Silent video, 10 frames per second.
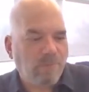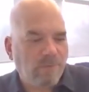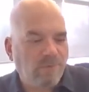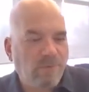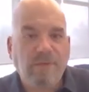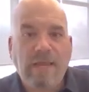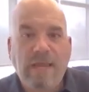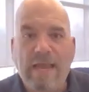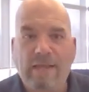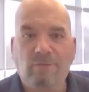Sid
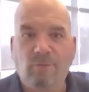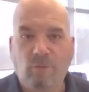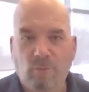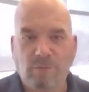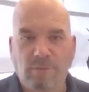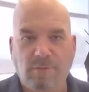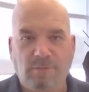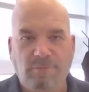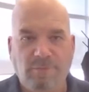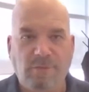Katz, who was
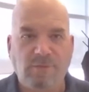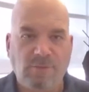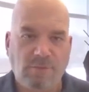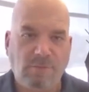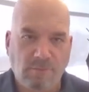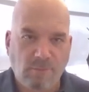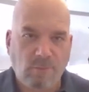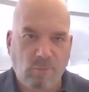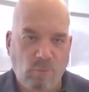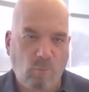a physician
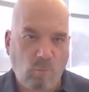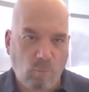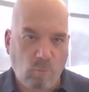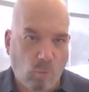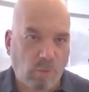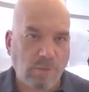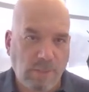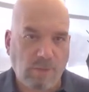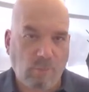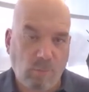who worked
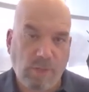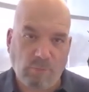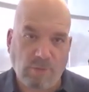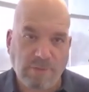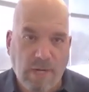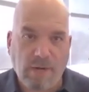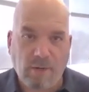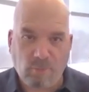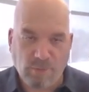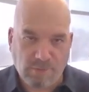here, and when he
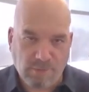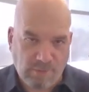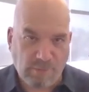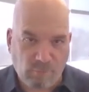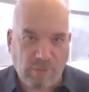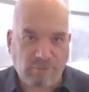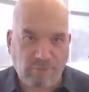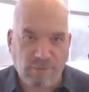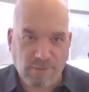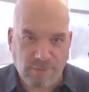retired was in
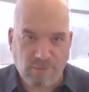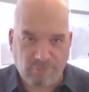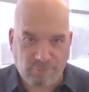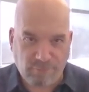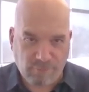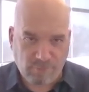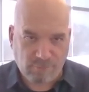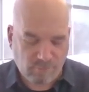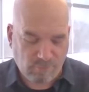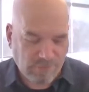residence here for the
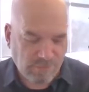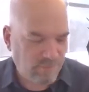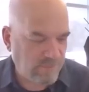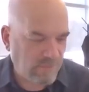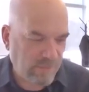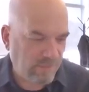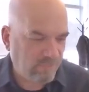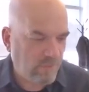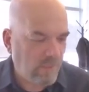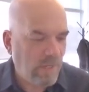rest of his life.
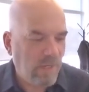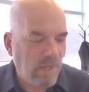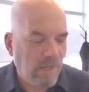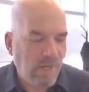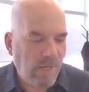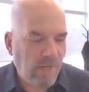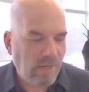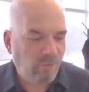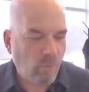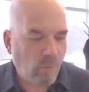
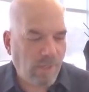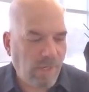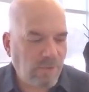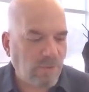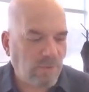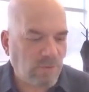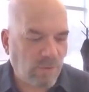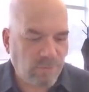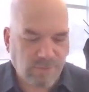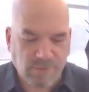And if you work in aging
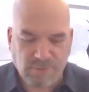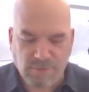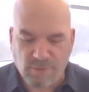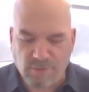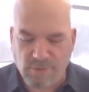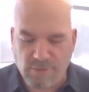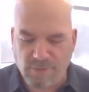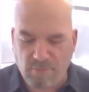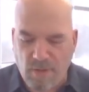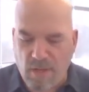services, there's
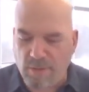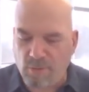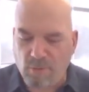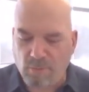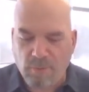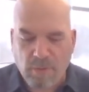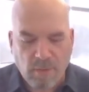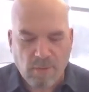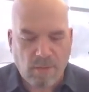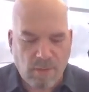this model
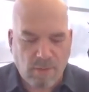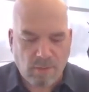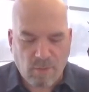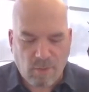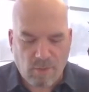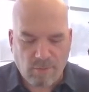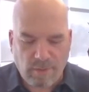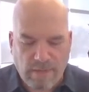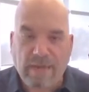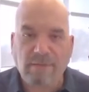called
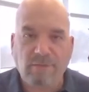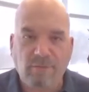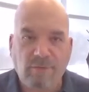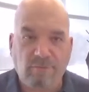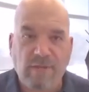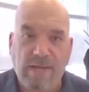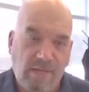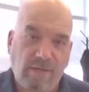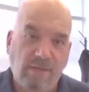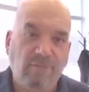an Activities of
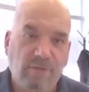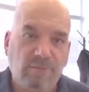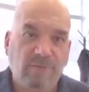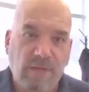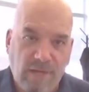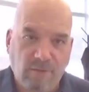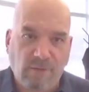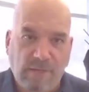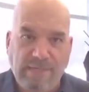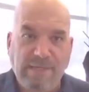Daily Living
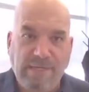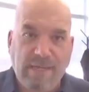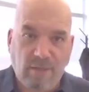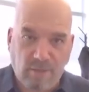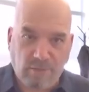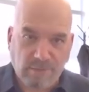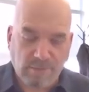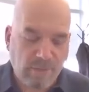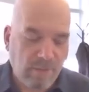Scale, ADLs.